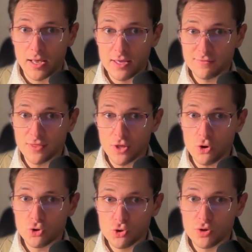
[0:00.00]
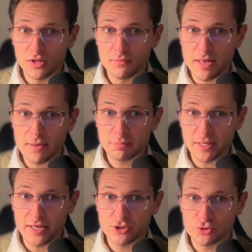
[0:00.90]
Even though Google may
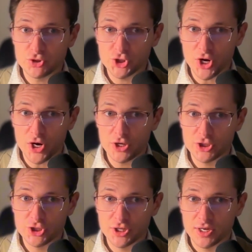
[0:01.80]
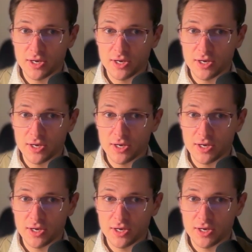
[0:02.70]
plan to charge